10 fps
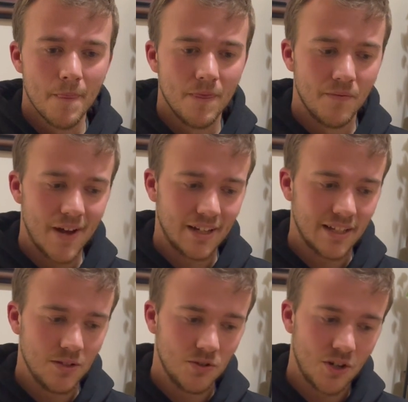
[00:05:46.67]
The fact
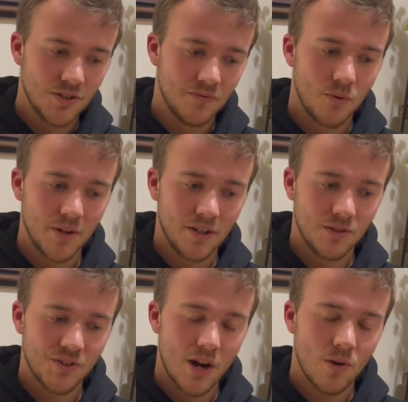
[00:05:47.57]
that he was charging
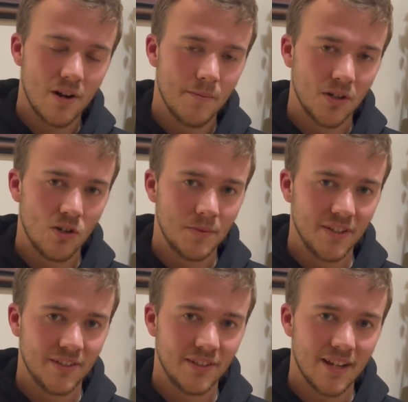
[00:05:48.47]
$40 an hour and I'm going to go up to
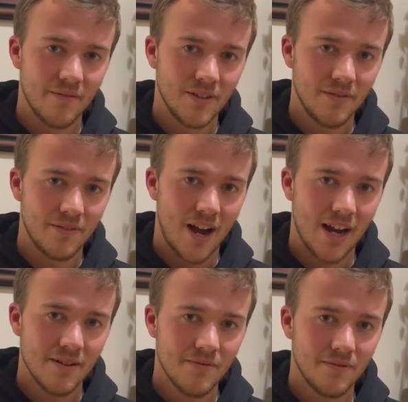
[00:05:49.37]

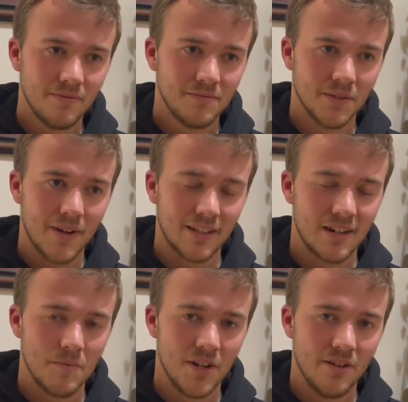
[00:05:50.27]
$75, the fact that
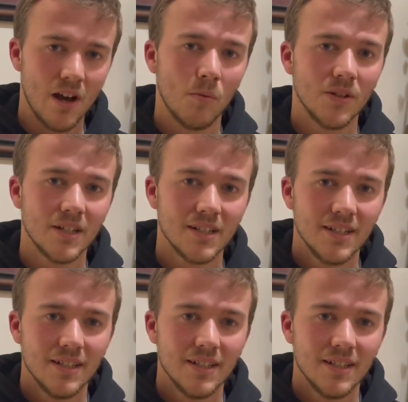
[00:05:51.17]
I'm going to double it,